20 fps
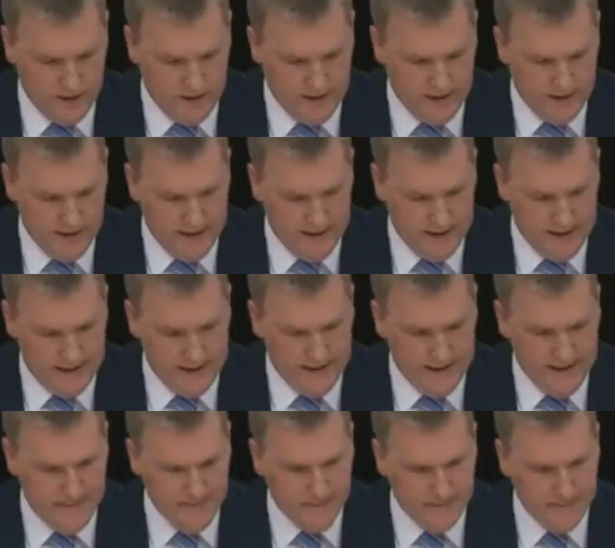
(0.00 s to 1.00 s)
Okay.
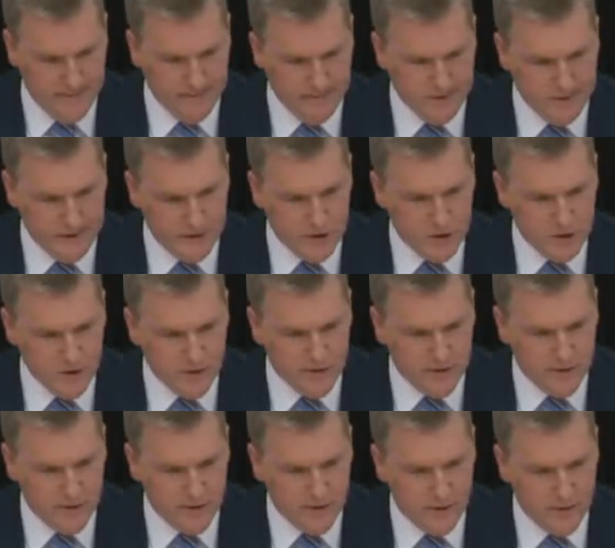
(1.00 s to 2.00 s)

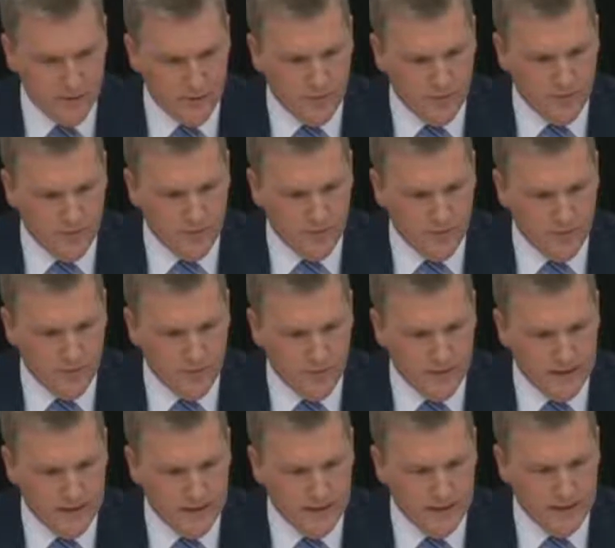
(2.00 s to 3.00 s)
Just in terms
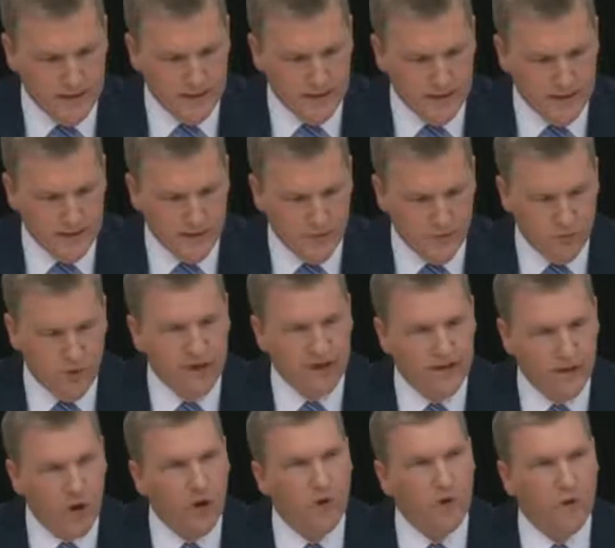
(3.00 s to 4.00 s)
of
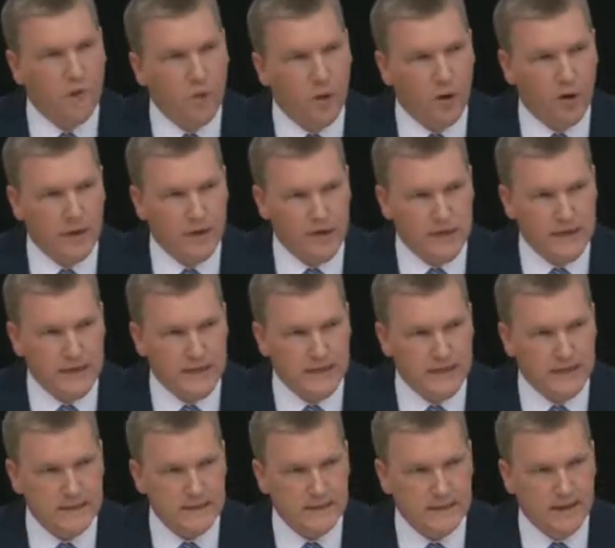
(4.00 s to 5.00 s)
writing off of mortgage
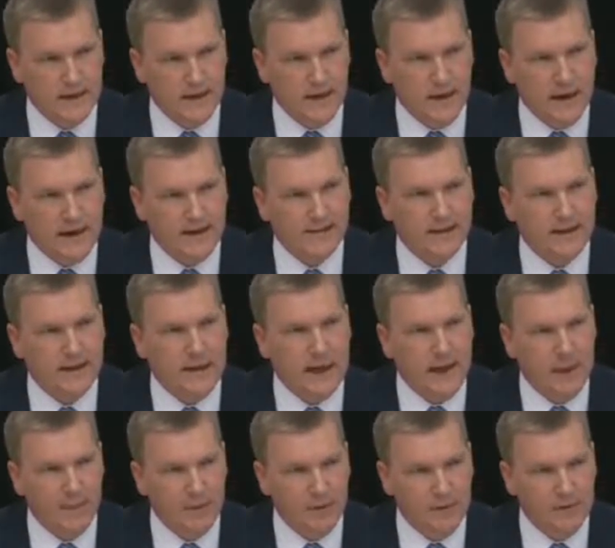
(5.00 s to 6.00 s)
debt, has that
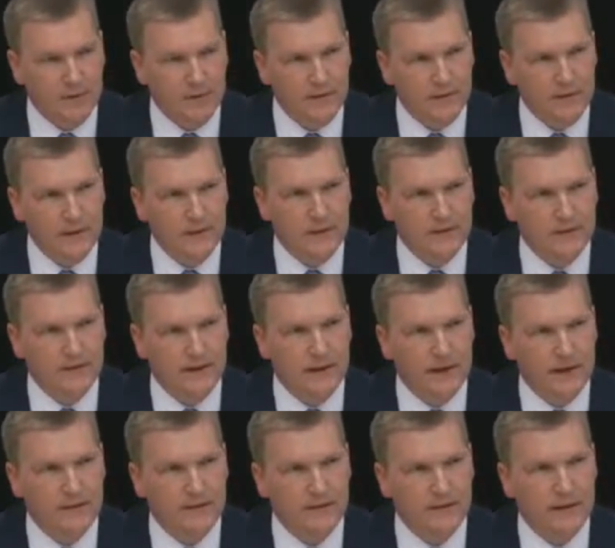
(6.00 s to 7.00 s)
happened? Is
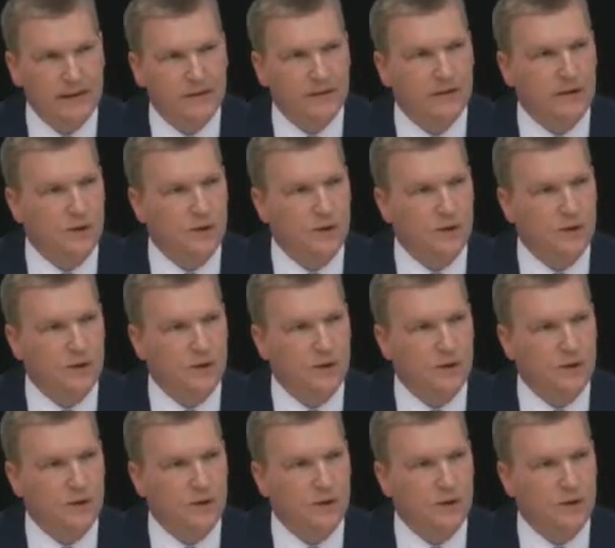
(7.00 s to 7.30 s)
that a